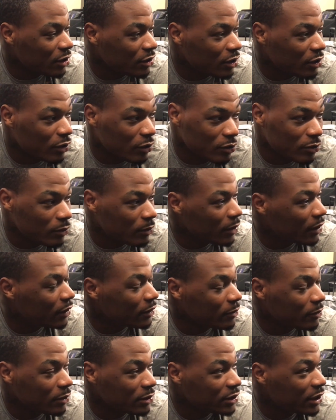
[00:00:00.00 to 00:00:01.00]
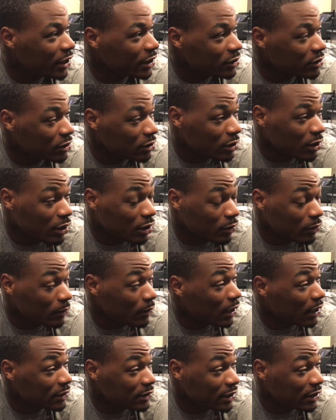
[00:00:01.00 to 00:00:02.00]
You know, we'll, we'll take it to another.
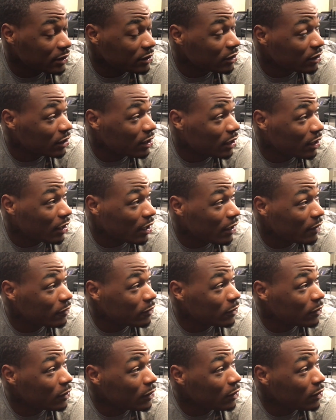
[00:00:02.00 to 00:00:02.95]
We got to take it to another level.